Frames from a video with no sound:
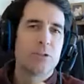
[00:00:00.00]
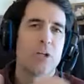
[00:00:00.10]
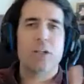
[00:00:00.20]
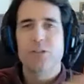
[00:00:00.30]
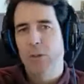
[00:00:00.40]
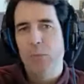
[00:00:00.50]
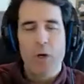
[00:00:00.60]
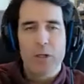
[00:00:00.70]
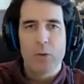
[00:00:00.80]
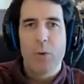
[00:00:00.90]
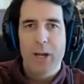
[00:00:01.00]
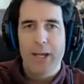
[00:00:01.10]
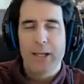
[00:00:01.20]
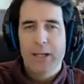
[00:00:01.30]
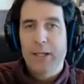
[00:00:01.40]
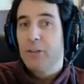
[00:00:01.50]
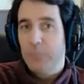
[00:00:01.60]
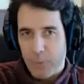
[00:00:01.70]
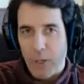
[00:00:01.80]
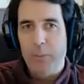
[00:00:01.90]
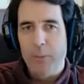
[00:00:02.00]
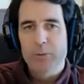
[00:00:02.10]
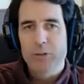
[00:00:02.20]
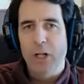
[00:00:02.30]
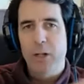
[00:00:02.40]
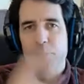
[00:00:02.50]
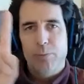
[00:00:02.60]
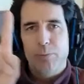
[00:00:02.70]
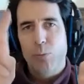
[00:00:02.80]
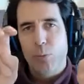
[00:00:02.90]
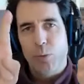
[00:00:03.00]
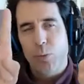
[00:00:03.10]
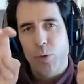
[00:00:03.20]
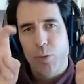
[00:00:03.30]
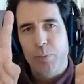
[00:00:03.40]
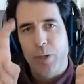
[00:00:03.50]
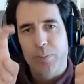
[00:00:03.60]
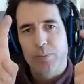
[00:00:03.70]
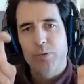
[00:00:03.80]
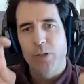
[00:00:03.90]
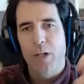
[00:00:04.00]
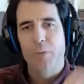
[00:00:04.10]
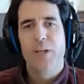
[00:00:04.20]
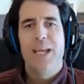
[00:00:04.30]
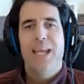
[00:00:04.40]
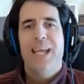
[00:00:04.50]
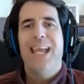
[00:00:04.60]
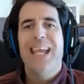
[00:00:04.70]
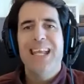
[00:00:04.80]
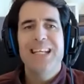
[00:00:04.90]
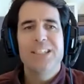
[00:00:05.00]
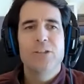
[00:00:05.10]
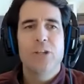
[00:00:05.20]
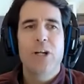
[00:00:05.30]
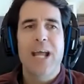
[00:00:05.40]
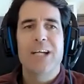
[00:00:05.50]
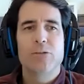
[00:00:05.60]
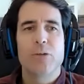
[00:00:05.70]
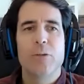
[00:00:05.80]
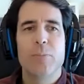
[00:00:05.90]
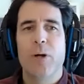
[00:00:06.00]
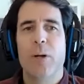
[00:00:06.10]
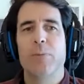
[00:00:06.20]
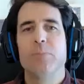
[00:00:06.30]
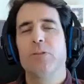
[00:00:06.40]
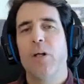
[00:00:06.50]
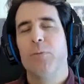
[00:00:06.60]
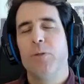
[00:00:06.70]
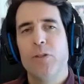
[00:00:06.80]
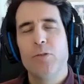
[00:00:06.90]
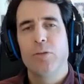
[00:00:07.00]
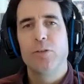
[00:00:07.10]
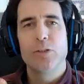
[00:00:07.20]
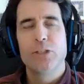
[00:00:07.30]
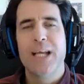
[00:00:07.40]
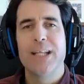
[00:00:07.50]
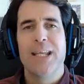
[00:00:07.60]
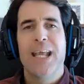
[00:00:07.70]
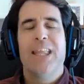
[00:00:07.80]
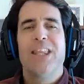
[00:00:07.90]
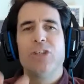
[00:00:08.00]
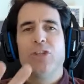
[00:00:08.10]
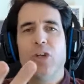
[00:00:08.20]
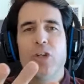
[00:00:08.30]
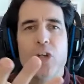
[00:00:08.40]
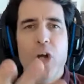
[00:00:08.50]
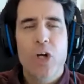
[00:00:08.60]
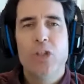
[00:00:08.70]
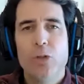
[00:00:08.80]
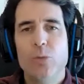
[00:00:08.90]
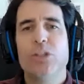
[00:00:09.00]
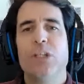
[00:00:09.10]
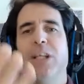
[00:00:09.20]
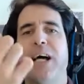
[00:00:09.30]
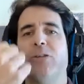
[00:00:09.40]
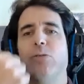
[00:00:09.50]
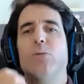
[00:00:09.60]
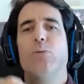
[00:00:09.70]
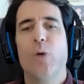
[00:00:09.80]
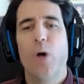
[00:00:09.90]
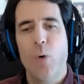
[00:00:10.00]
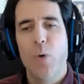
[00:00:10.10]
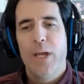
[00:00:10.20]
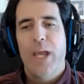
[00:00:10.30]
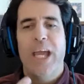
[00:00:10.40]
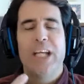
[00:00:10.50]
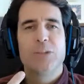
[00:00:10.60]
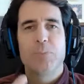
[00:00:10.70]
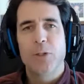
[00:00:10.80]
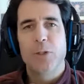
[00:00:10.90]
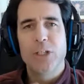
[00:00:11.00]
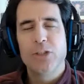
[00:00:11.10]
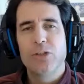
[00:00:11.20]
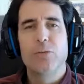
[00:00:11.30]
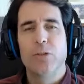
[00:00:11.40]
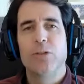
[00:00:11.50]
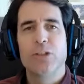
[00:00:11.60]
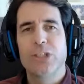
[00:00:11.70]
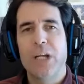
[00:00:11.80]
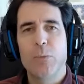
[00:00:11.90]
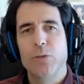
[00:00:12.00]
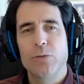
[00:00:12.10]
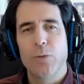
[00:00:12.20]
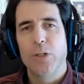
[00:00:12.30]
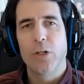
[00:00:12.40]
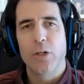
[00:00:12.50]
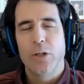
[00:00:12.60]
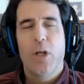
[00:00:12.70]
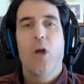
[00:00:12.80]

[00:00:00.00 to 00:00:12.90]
is toxic and walking away, it's problem solved, quote unquote, problem solved. It is not actually problem solved. You need to understand that you're not using that to grow exponentially to understand what's going on.